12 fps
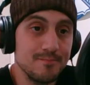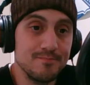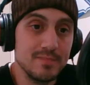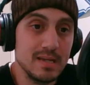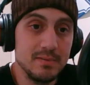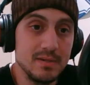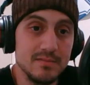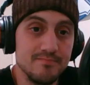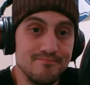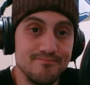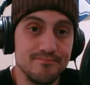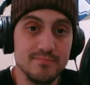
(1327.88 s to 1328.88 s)

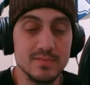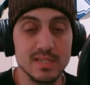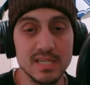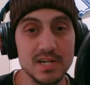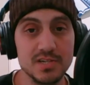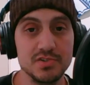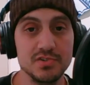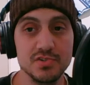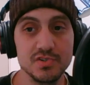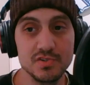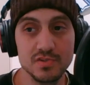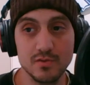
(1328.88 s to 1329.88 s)
the Dodgers are
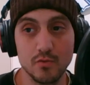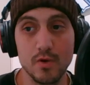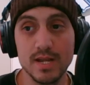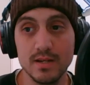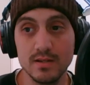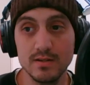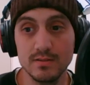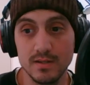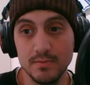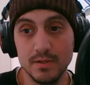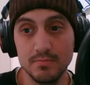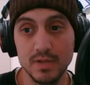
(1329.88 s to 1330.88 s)
just great.
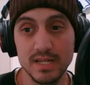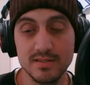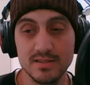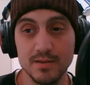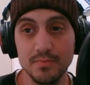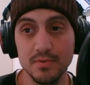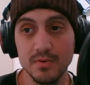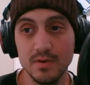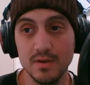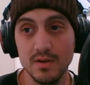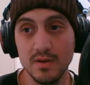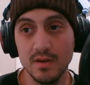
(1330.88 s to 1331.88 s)
Plain and simple.
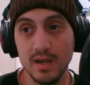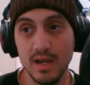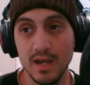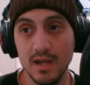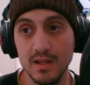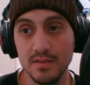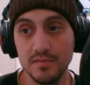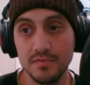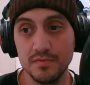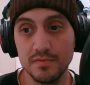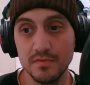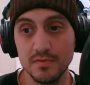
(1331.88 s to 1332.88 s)
And
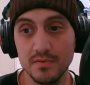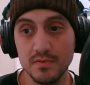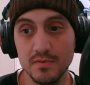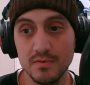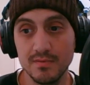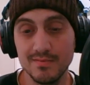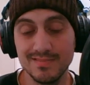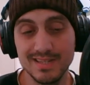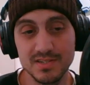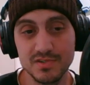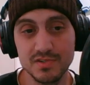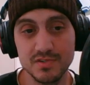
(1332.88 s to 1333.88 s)

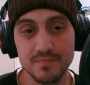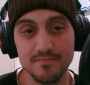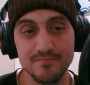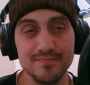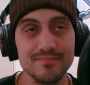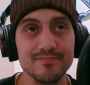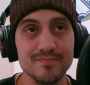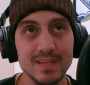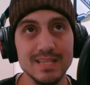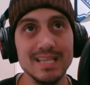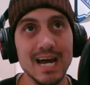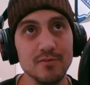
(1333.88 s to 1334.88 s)
there's
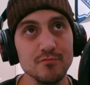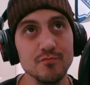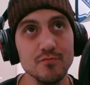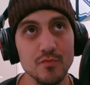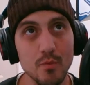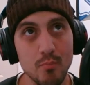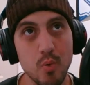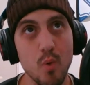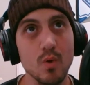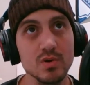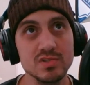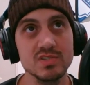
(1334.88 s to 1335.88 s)
not
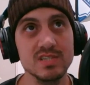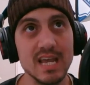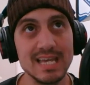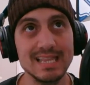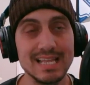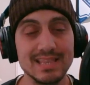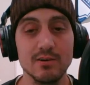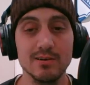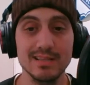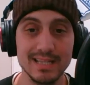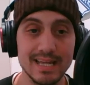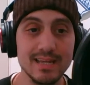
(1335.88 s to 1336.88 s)
reports saying that they're
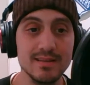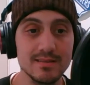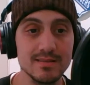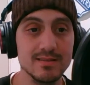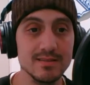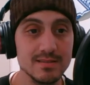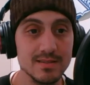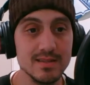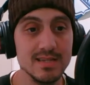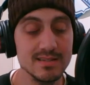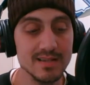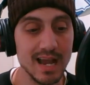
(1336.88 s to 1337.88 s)
linked to
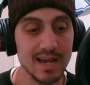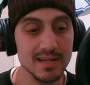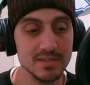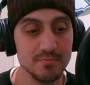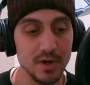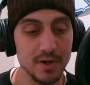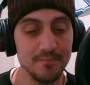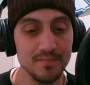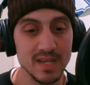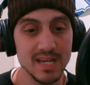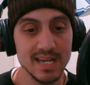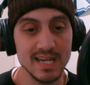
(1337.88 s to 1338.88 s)
these guys, but
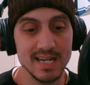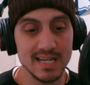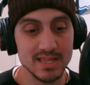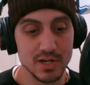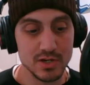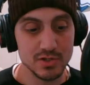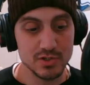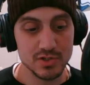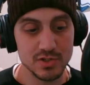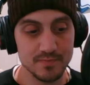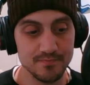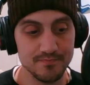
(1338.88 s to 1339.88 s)

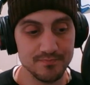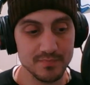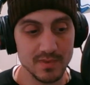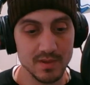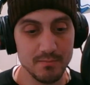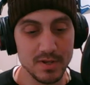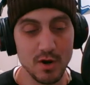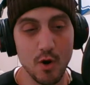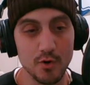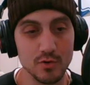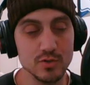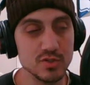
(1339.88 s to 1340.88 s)
there's been
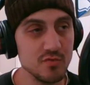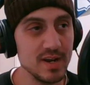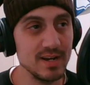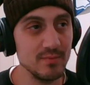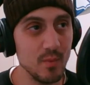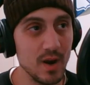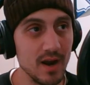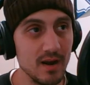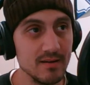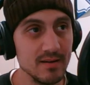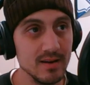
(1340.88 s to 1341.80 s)
articles written where,